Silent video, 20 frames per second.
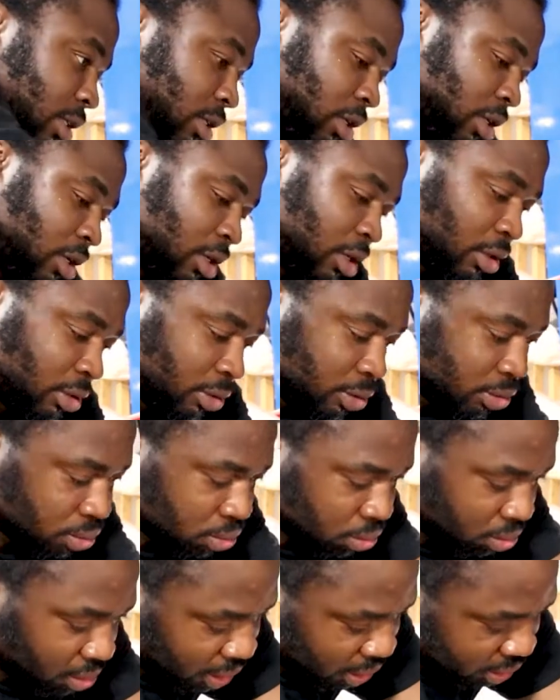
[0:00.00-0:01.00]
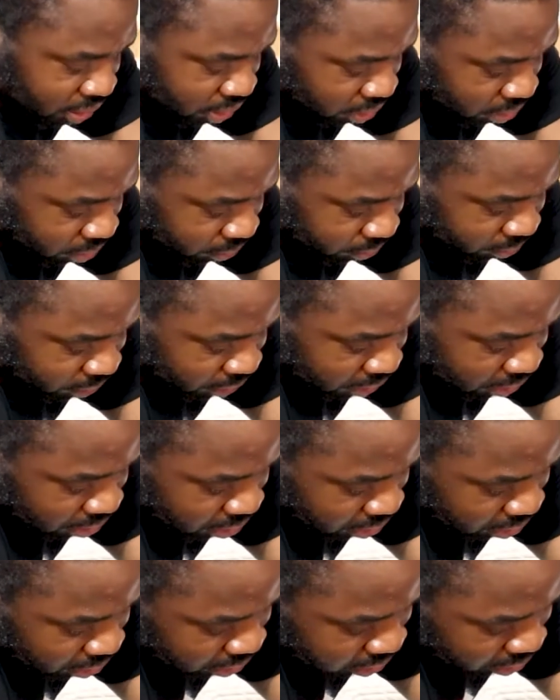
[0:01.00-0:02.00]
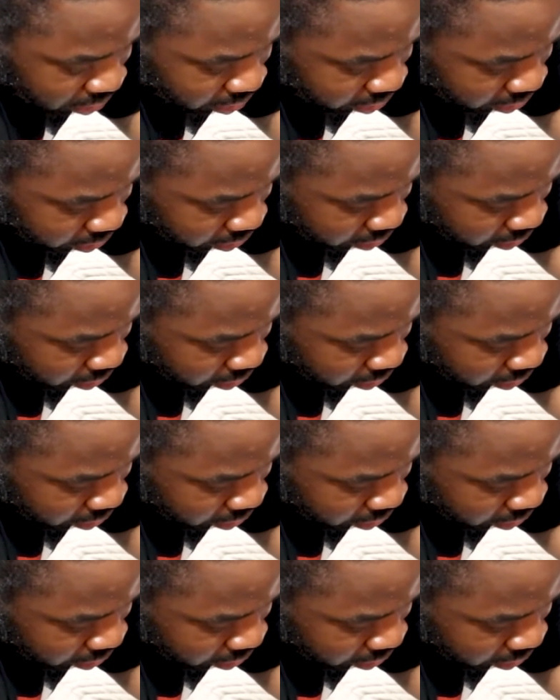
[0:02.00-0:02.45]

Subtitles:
Alright, so this little